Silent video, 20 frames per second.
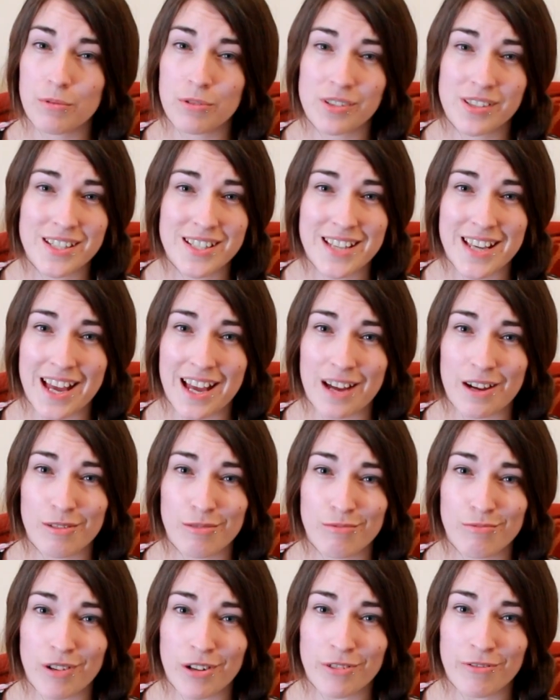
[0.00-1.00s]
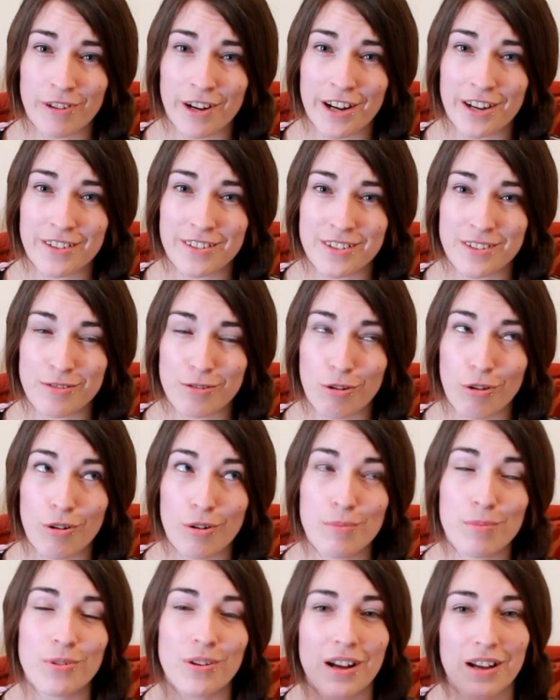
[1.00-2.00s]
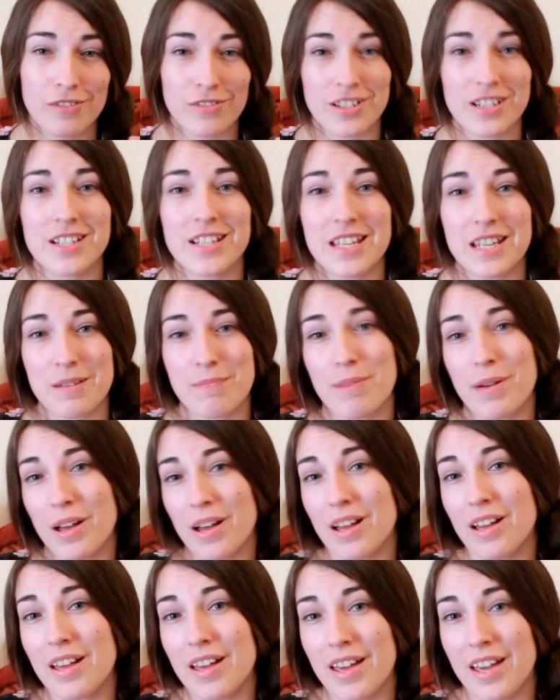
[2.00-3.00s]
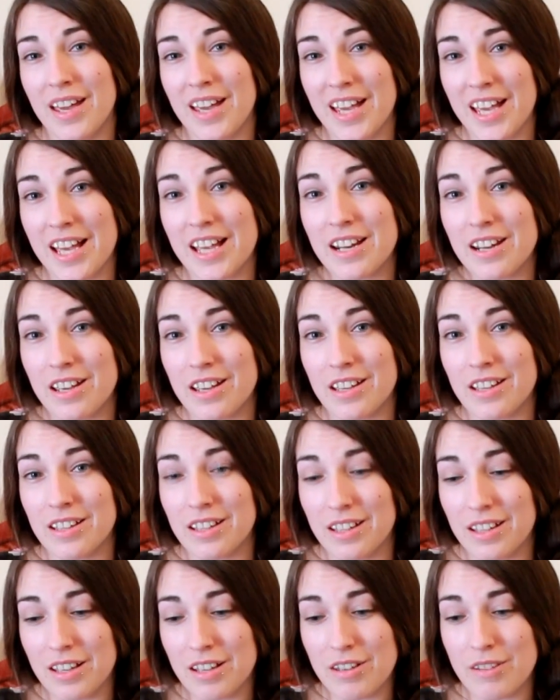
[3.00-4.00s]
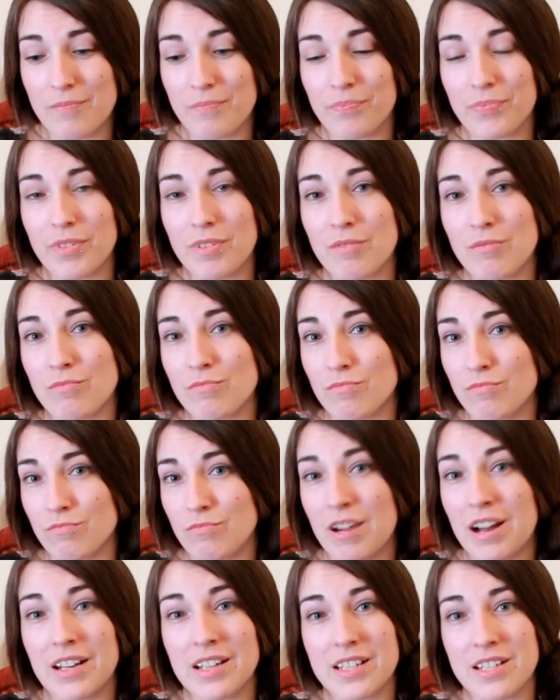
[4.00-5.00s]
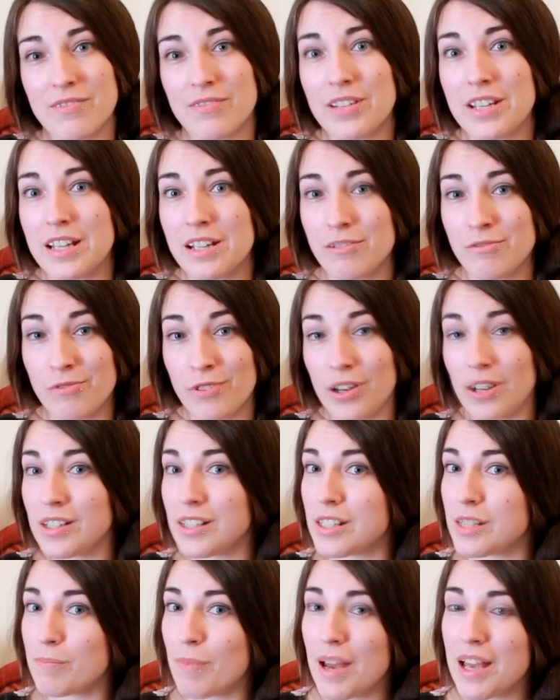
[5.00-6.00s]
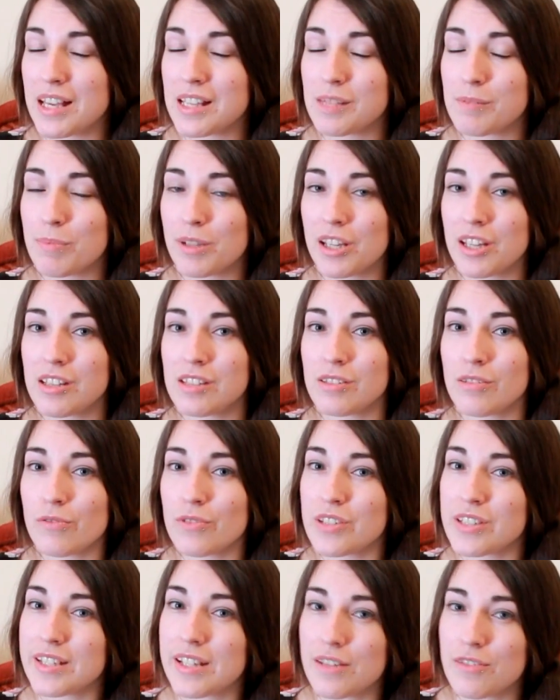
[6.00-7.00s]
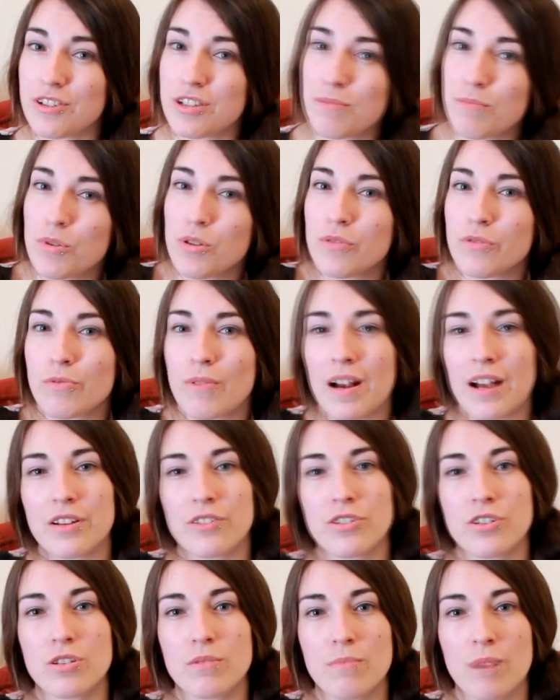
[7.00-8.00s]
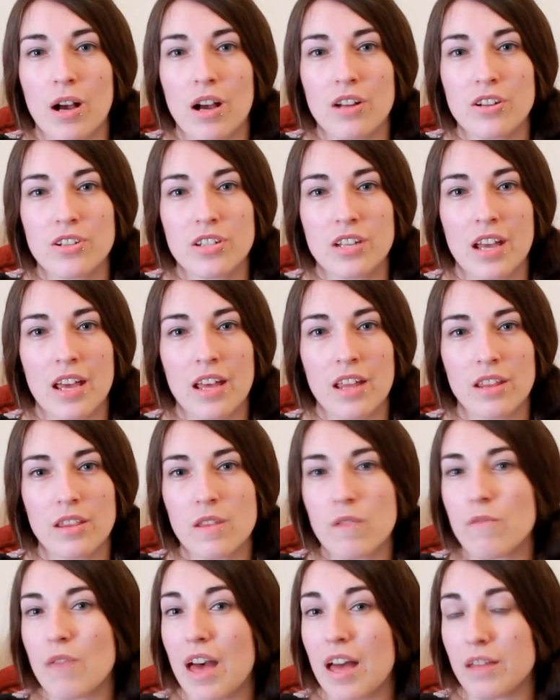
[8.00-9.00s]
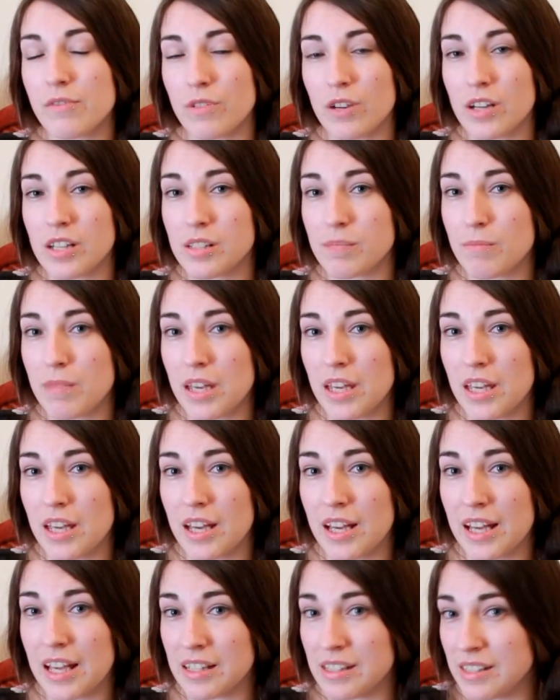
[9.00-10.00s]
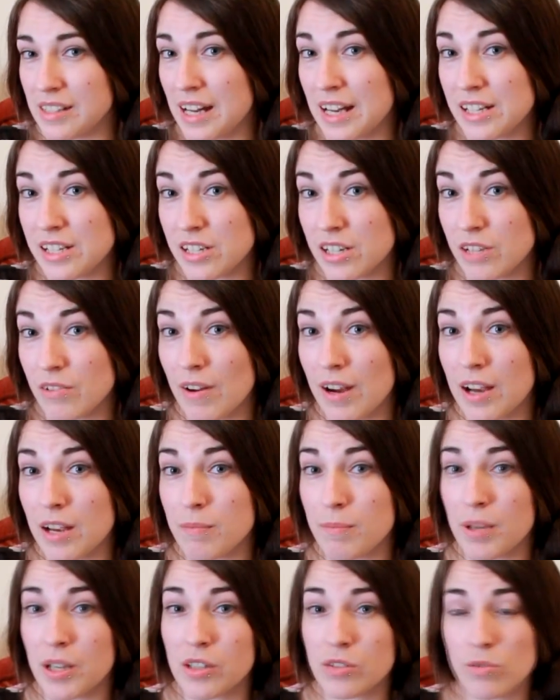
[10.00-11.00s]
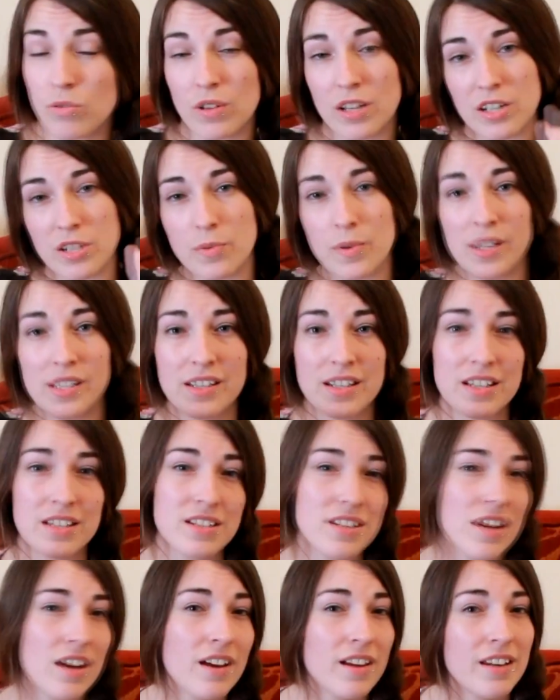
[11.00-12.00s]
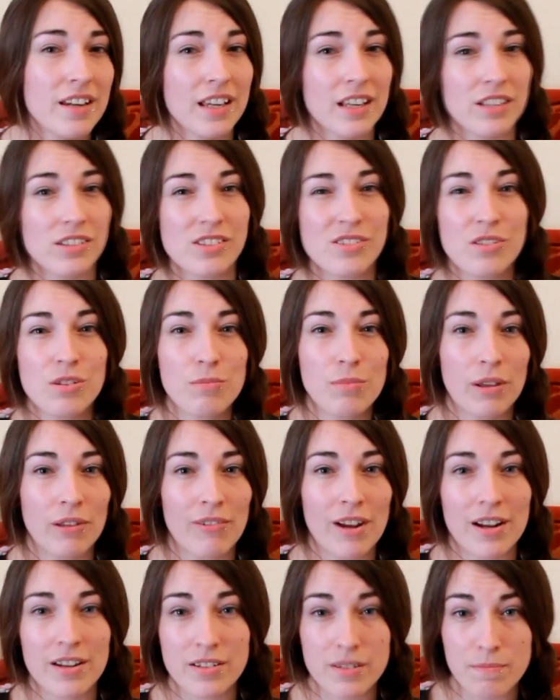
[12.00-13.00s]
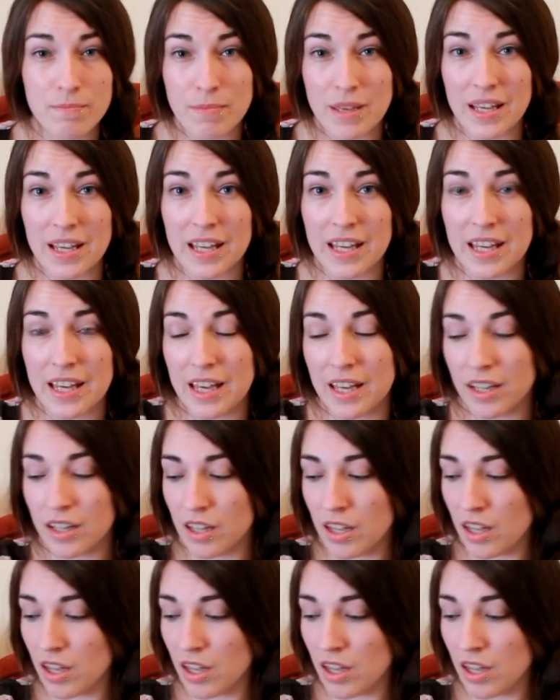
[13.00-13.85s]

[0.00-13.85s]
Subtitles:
wanted to get out and run around. It was horrible having to keep her in a relatively confined space, because obviously if she moved around too much, the vet advised me against letting her out, because all that twisting and turning and zooming around and binkying